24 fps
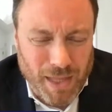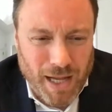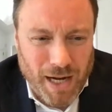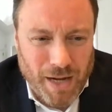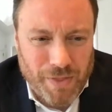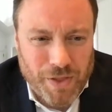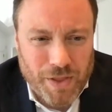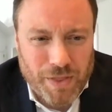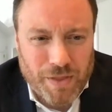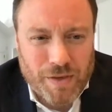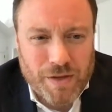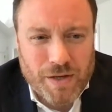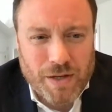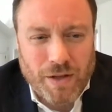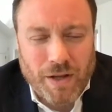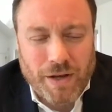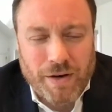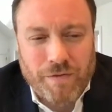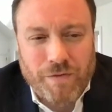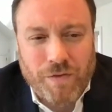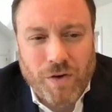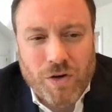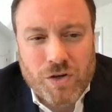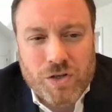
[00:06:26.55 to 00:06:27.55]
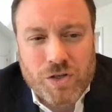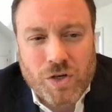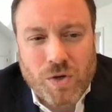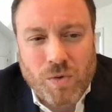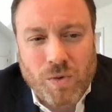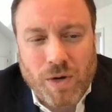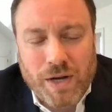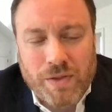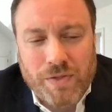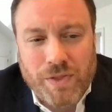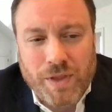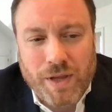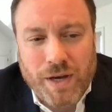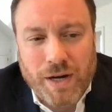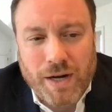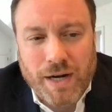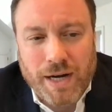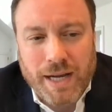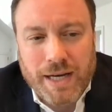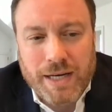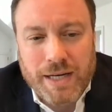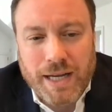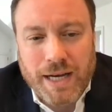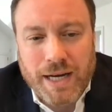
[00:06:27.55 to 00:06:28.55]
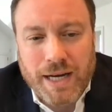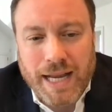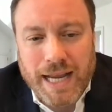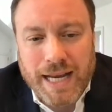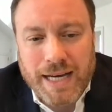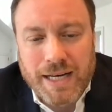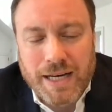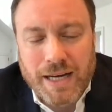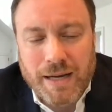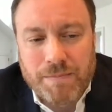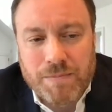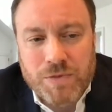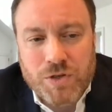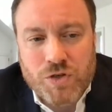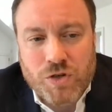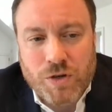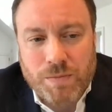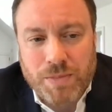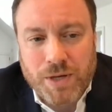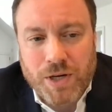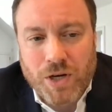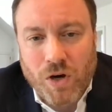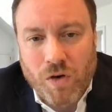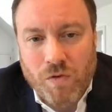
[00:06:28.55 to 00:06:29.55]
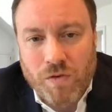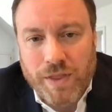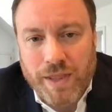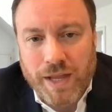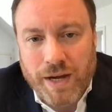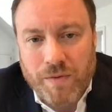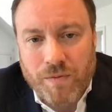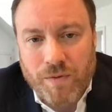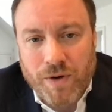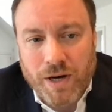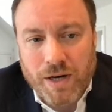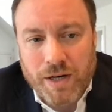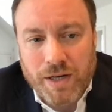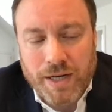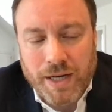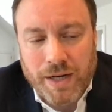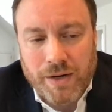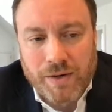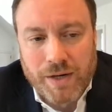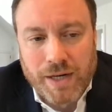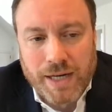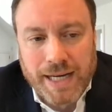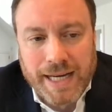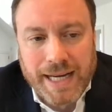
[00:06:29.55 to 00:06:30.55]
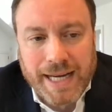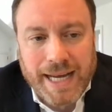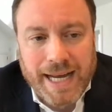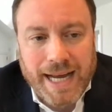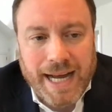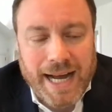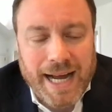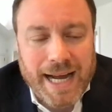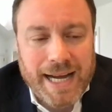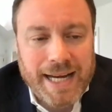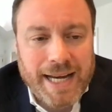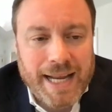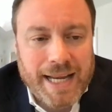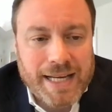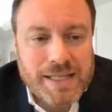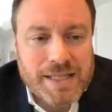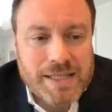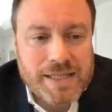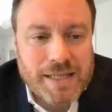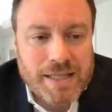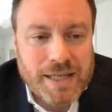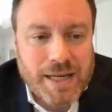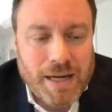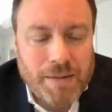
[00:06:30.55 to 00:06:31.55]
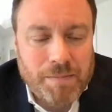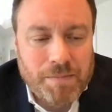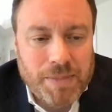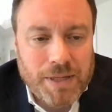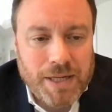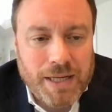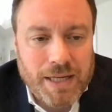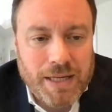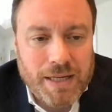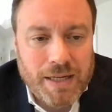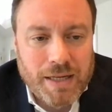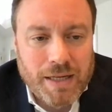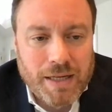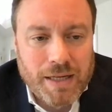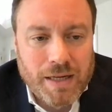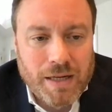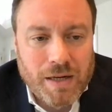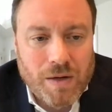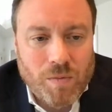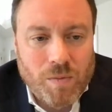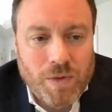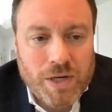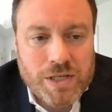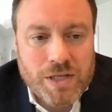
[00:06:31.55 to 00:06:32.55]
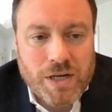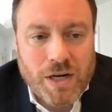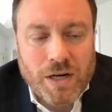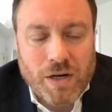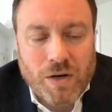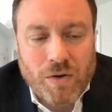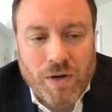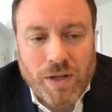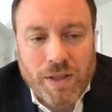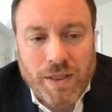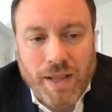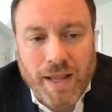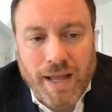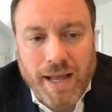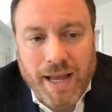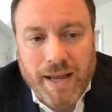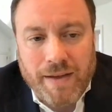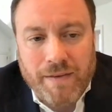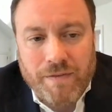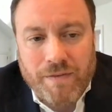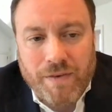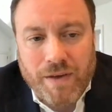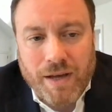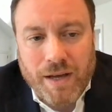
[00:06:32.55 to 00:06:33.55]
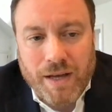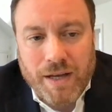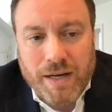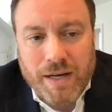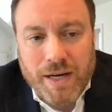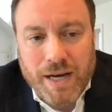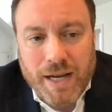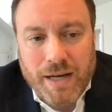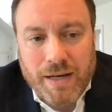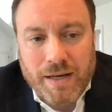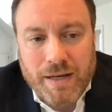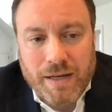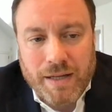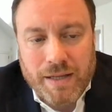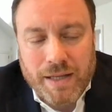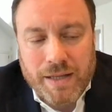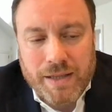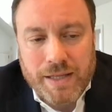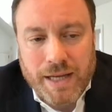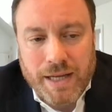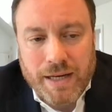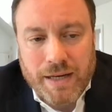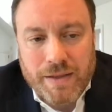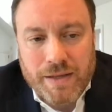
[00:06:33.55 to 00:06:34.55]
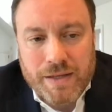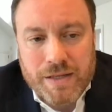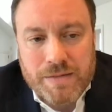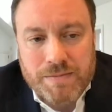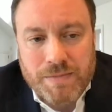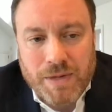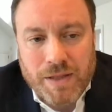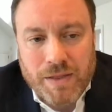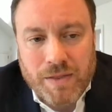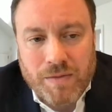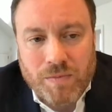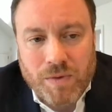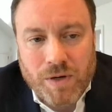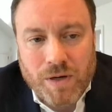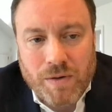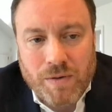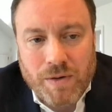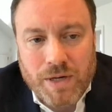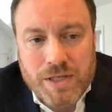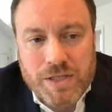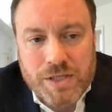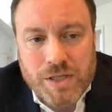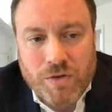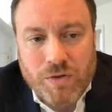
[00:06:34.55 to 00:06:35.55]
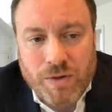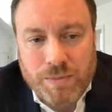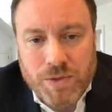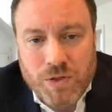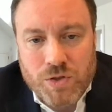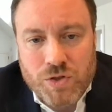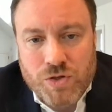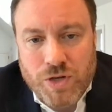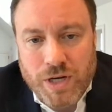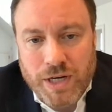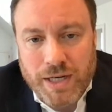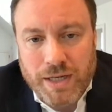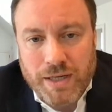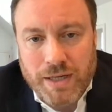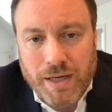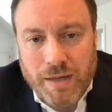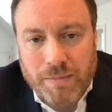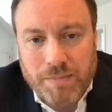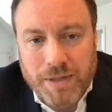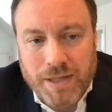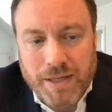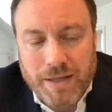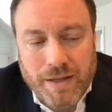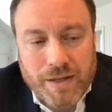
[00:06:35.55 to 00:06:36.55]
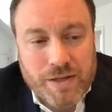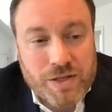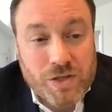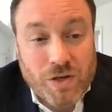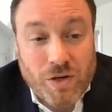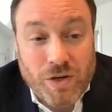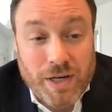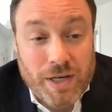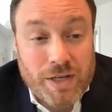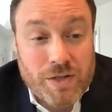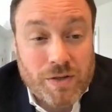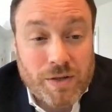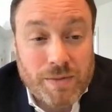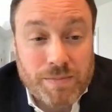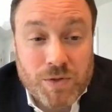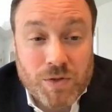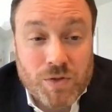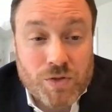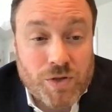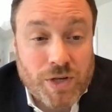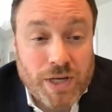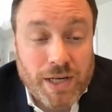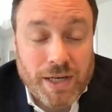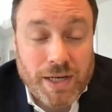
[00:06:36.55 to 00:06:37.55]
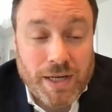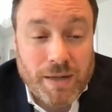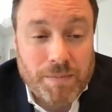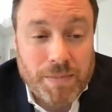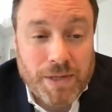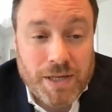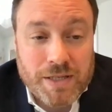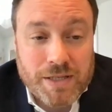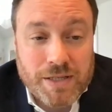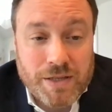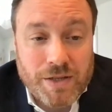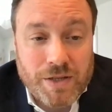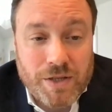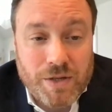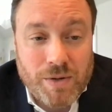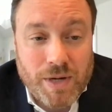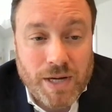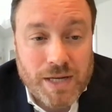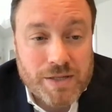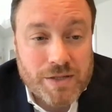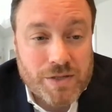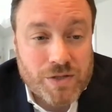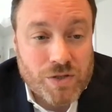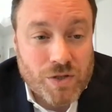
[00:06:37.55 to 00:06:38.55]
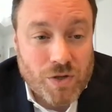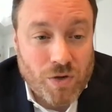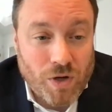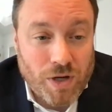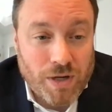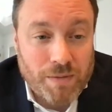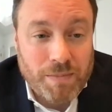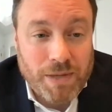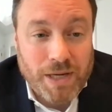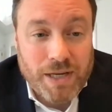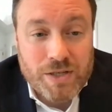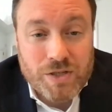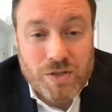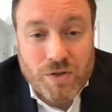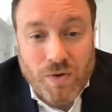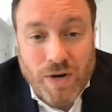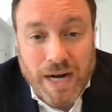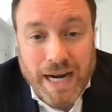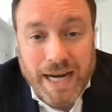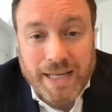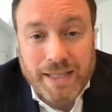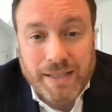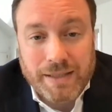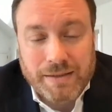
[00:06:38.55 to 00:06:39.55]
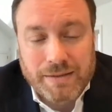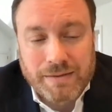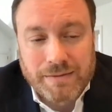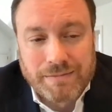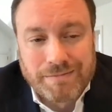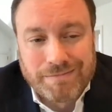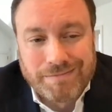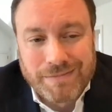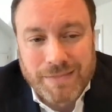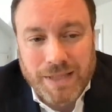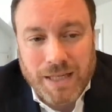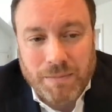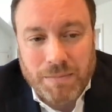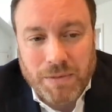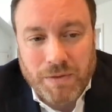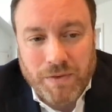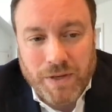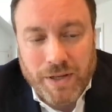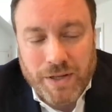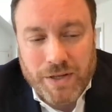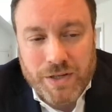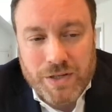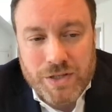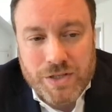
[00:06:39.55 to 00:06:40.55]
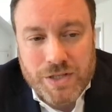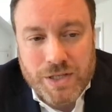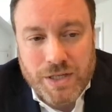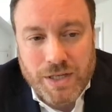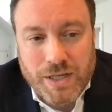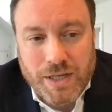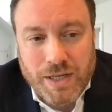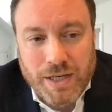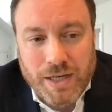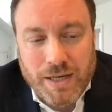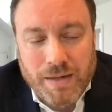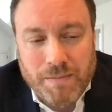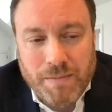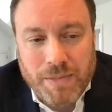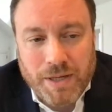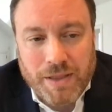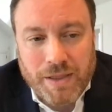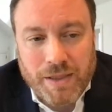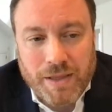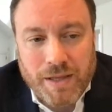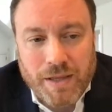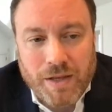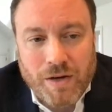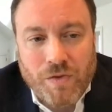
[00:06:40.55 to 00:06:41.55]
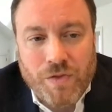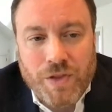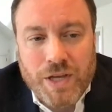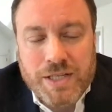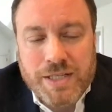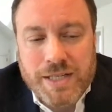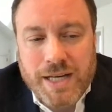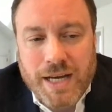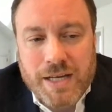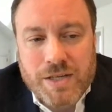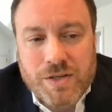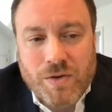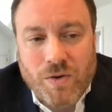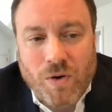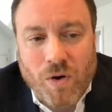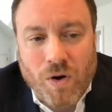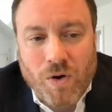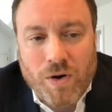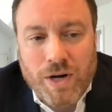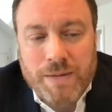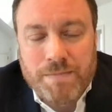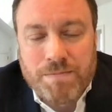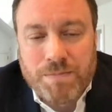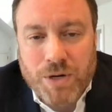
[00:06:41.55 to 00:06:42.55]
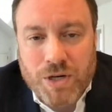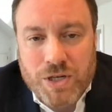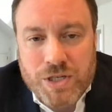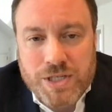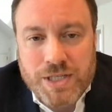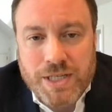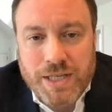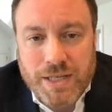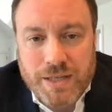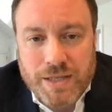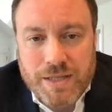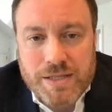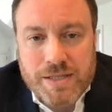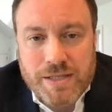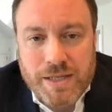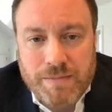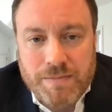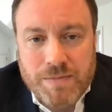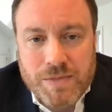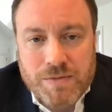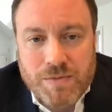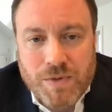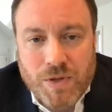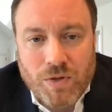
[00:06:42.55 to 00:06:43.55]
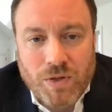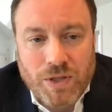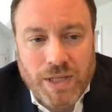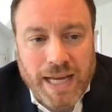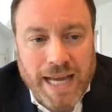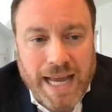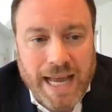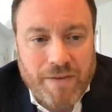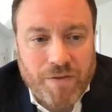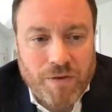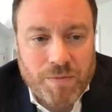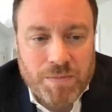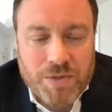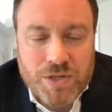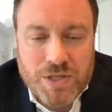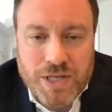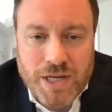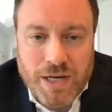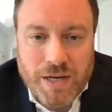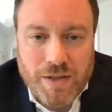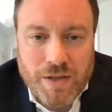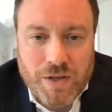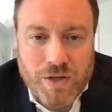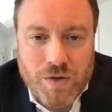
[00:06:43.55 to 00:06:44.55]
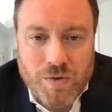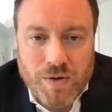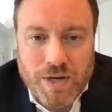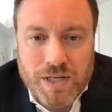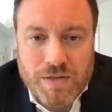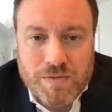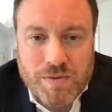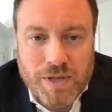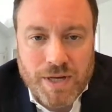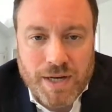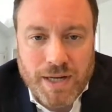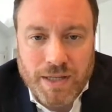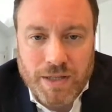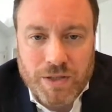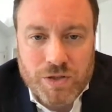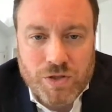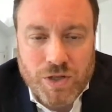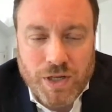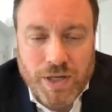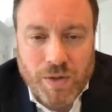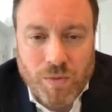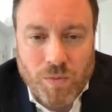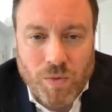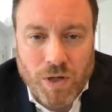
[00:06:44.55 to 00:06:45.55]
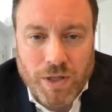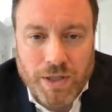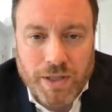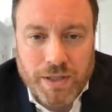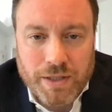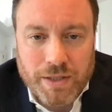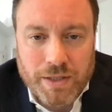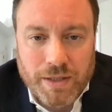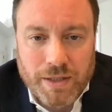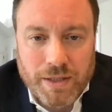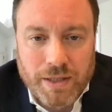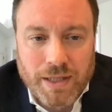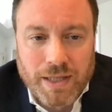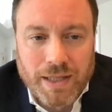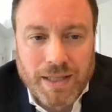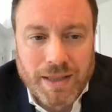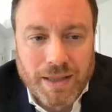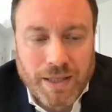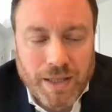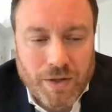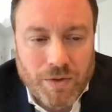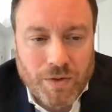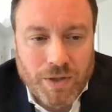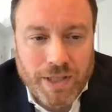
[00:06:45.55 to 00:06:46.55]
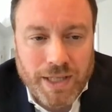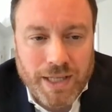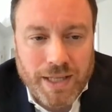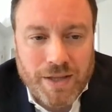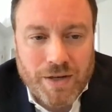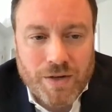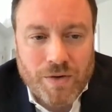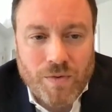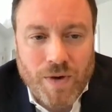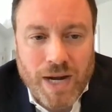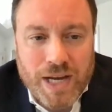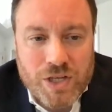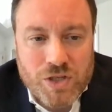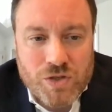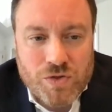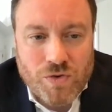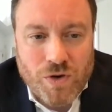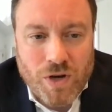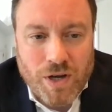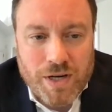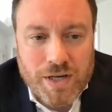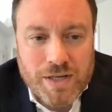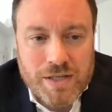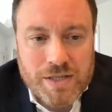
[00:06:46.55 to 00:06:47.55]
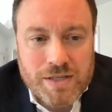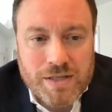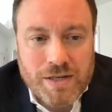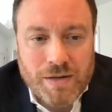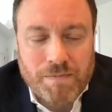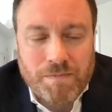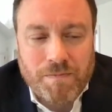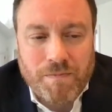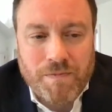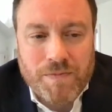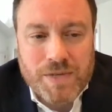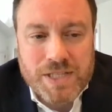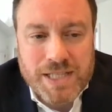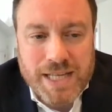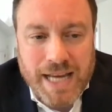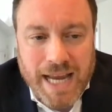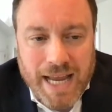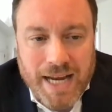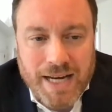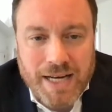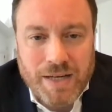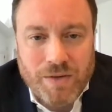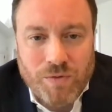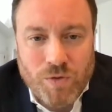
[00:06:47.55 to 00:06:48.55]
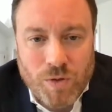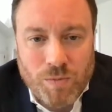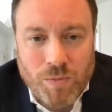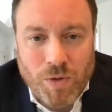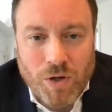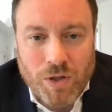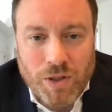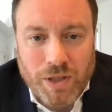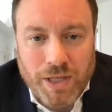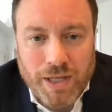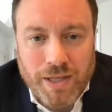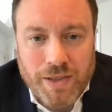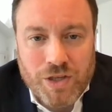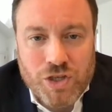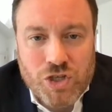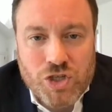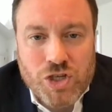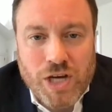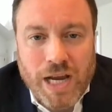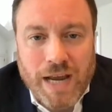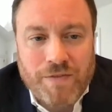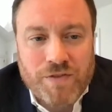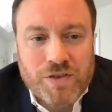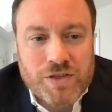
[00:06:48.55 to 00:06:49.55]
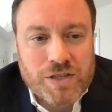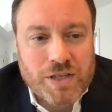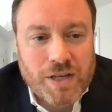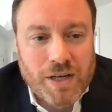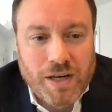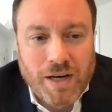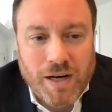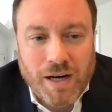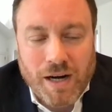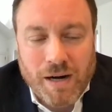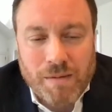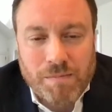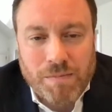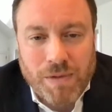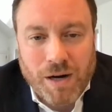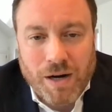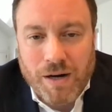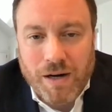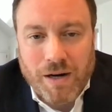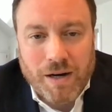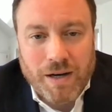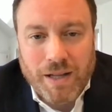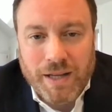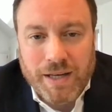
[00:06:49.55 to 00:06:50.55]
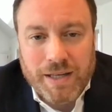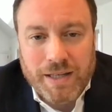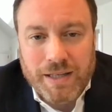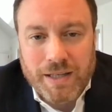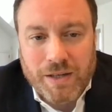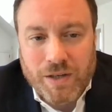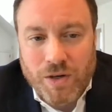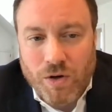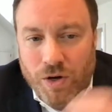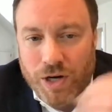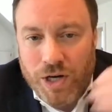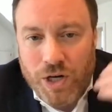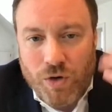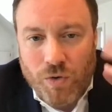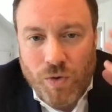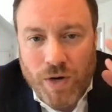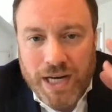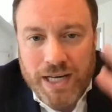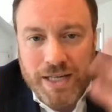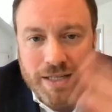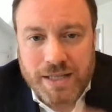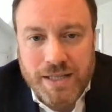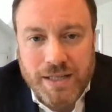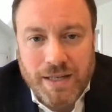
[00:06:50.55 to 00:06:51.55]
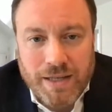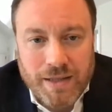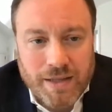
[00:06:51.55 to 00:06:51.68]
And I think that a lot of folks go out there and end up tripping over that rug. Now, INEX is a company, we start going live at the end of this month, where it's a crypto trading company. There's already crypto trading companies in the US. There's Coinbase, Kraken, a couple of others. But these guys are already bursting at the seams, with only 0.5% of the US with an electronic wallet. Literally, they're restaurants, they're standing room only. The chefs are like, going crazy.